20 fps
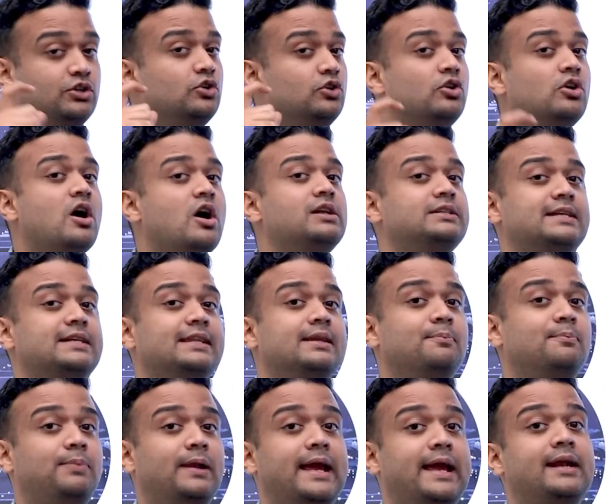You do not say the
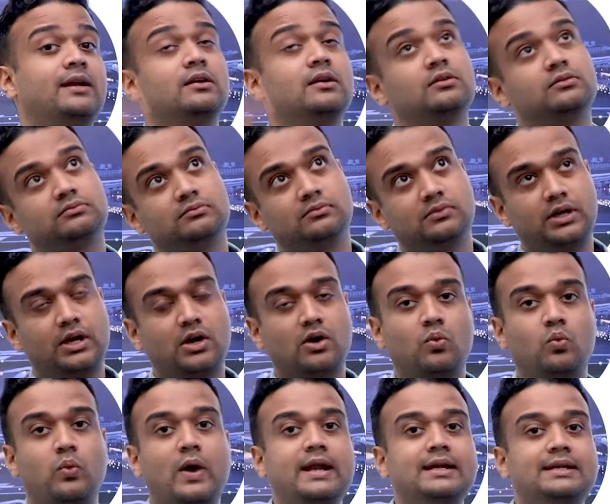plane you know,
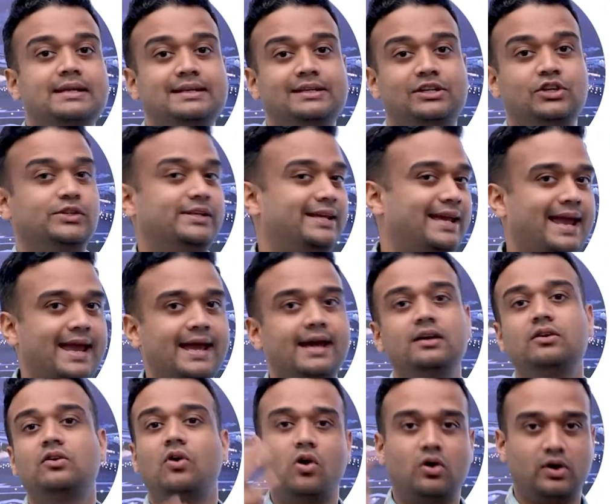went into the
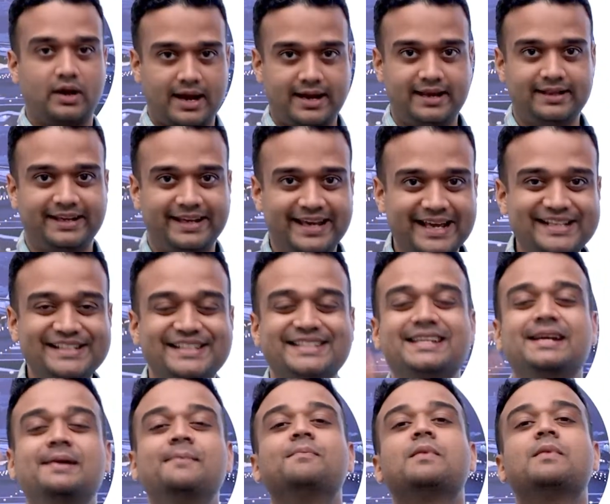air or anything else.